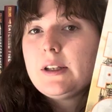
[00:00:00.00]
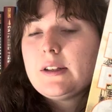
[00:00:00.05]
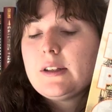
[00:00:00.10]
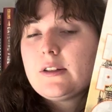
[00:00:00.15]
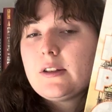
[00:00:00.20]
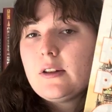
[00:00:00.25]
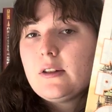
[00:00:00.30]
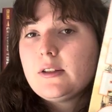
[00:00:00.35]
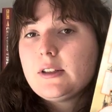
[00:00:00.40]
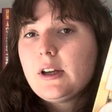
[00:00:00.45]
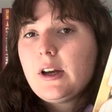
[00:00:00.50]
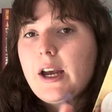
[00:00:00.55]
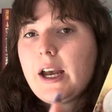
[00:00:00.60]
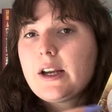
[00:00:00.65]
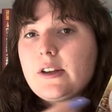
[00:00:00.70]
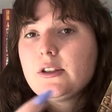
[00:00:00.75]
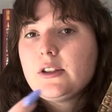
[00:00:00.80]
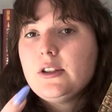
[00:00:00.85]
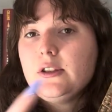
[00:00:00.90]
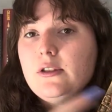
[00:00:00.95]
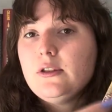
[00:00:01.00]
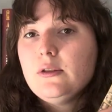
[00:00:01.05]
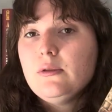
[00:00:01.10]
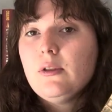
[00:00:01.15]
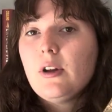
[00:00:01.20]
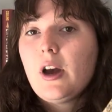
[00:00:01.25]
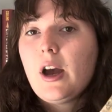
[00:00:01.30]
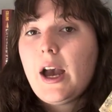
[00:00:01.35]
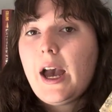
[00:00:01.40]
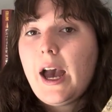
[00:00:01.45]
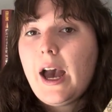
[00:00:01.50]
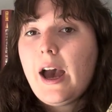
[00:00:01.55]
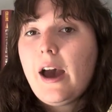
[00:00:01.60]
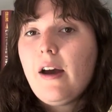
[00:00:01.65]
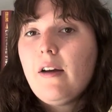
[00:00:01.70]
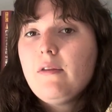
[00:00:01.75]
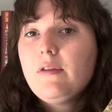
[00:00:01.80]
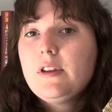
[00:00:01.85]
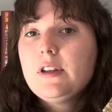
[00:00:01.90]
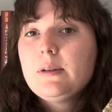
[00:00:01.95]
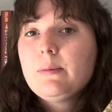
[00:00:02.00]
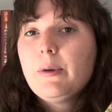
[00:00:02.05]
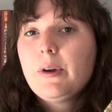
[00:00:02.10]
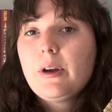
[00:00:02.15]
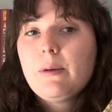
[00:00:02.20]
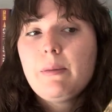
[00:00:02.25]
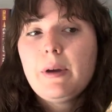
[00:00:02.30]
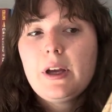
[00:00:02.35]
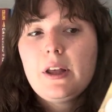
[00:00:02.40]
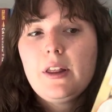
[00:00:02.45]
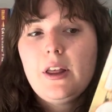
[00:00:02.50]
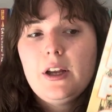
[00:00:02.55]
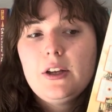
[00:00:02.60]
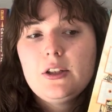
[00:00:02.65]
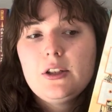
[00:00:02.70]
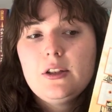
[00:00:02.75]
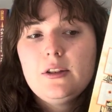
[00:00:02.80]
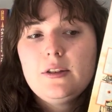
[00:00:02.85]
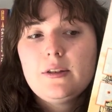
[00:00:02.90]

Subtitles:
it turns out I actually do not have this book in my collection,